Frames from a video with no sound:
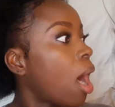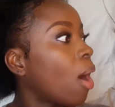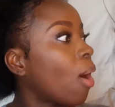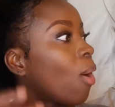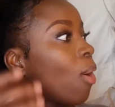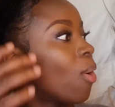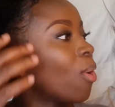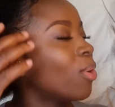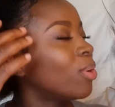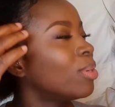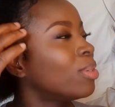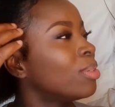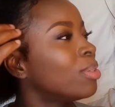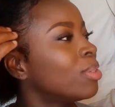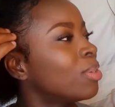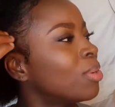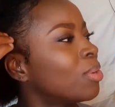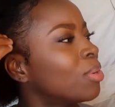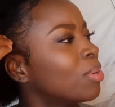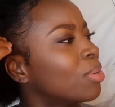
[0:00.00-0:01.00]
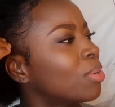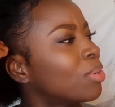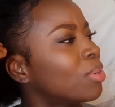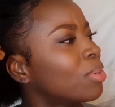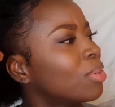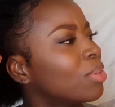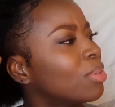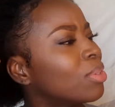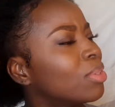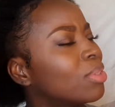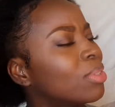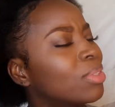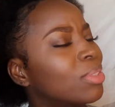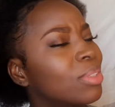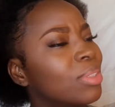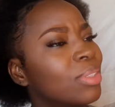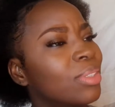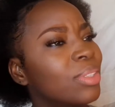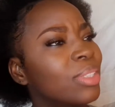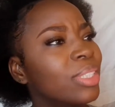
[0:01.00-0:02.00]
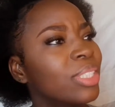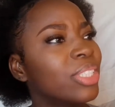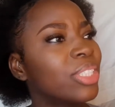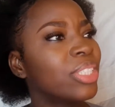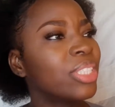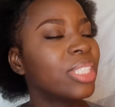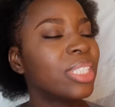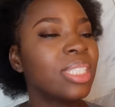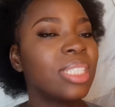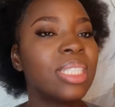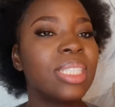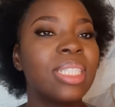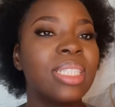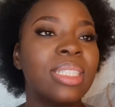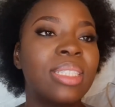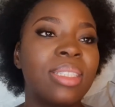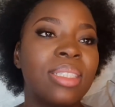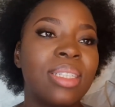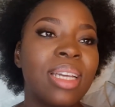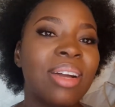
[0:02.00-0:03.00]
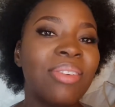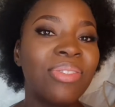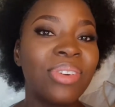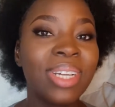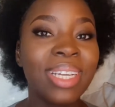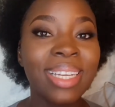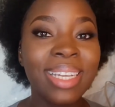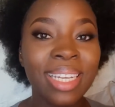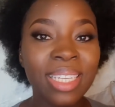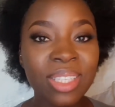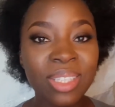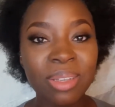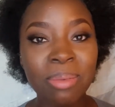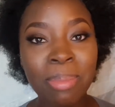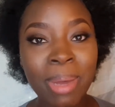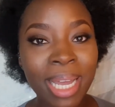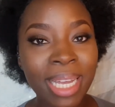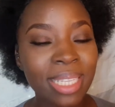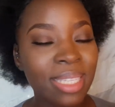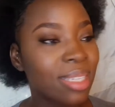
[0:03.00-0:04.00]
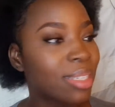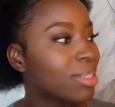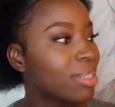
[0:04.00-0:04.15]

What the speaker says: Oh no, shit, I forget to buy it, you